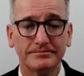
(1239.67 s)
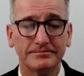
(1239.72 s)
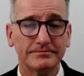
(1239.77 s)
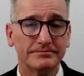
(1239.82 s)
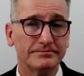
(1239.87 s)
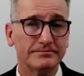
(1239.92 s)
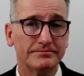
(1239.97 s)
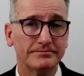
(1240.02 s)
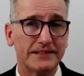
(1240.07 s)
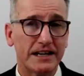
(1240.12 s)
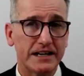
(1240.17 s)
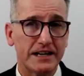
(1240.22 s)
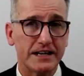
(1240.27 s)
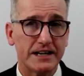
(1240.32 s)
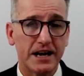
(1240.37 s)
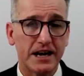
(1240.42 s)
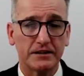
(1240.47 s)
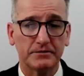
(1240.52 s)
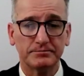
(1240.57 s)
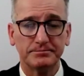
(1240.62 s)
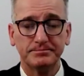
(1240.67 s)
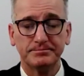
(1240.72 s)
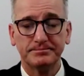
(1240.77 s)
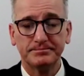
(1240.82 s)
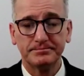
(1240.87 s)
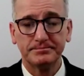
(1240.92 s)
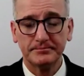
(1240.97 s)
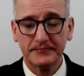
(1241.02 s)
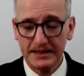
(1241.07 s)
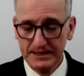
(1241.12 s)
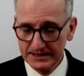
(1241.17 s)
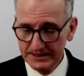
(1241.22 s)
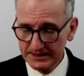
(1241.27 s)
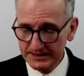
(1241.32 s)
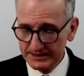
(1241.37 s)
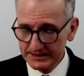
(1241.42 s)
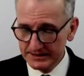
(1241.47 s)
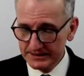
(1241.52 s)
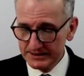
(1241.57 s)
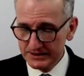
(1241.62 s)
Then you're done.
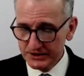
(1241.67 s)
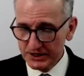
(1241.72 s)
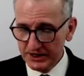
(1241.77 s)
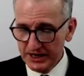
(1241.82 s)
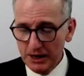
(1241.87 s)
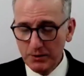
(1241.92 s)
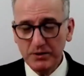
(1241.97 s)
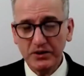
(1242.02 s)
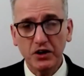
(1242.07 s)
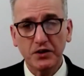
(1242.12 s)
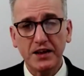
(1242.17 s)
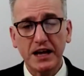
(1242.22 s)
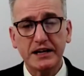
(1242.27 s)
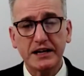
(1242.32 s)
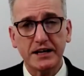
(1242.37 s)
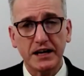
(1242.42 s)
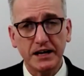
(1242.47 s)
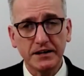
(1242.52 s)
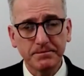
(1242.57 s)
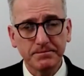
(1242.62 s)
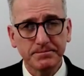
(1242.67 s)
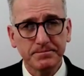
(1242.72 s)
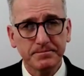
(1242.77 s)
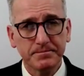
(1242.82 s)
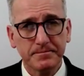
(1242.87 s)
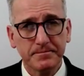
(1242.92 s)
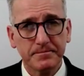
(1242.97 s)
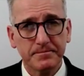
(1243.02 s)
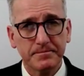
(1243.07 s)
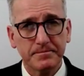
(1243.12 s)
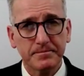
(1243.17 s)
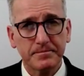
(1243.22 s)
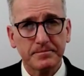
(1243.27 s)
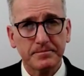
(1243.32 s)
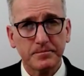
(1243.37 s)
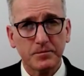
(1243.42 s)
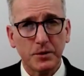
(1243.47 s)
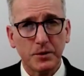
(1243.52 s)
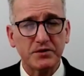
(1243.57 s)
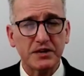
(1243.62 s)
So now we got that done.
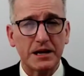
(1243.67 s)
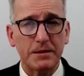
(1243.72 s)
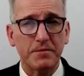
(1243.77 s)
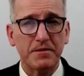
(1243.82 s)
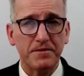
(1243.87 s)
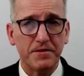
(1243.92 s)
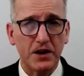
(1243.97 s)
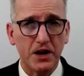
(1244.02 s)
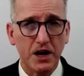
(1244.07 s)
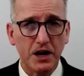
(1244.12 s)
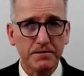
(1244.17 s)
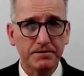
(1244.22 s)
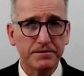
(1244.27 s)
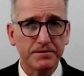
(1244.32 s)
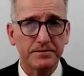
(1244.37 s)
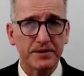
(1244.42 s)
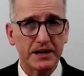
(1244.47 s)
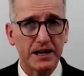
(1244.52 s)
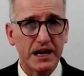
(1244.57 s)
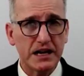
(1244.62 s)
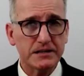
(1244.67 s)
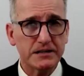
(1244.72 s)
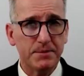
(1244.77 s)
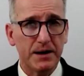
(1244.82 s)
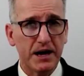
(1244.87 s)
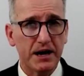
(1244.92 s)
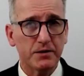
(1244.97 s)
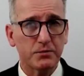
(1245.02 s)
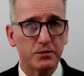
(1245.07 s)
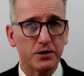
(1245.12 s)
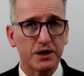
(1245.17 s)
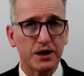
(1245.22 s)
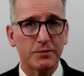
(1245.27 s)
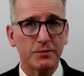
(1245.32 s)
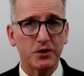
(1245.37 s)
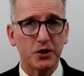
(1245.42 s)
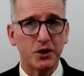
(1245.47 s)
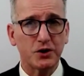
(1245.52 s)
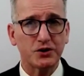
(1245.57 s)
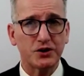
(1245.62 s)
We're up to number 5. The last part of what I'm
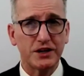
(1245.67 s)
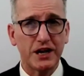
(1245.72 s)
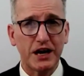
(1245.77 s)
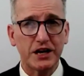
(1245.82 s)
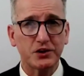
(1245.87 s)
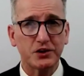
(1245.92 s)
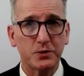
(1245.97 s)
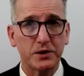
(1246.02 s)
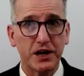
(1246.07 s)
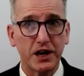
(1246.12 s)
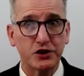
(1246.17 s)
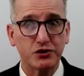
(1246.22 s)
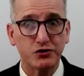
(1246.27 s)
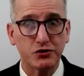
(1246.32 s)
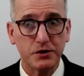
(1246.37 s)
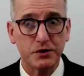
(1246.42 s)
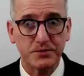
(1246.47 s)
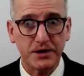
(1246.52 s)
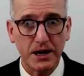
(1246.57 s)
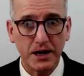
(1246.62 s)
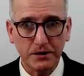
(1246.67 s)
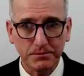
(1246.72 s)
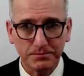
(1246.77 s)
going today is when I dropped out.